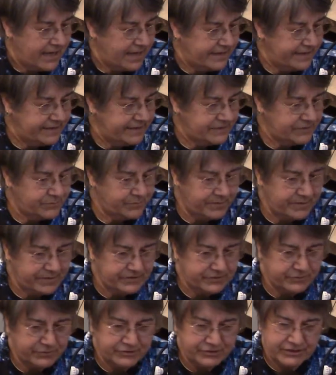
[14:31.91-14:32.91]
He is with
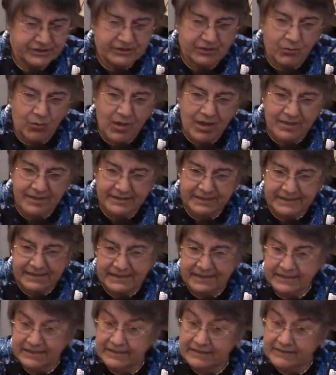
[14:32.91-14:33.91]
Georgia Equality,
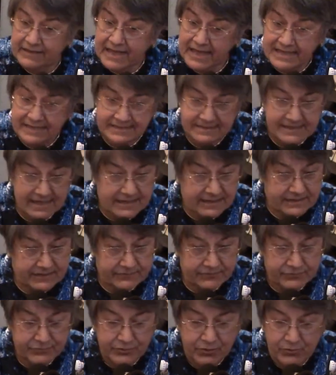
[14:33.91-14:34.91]
and in case any of
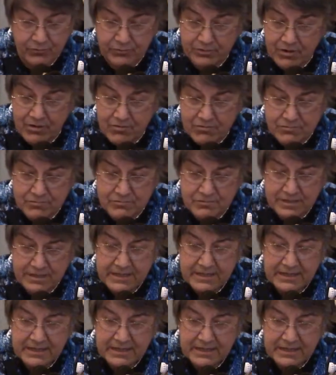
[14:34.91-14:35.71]
you don't know,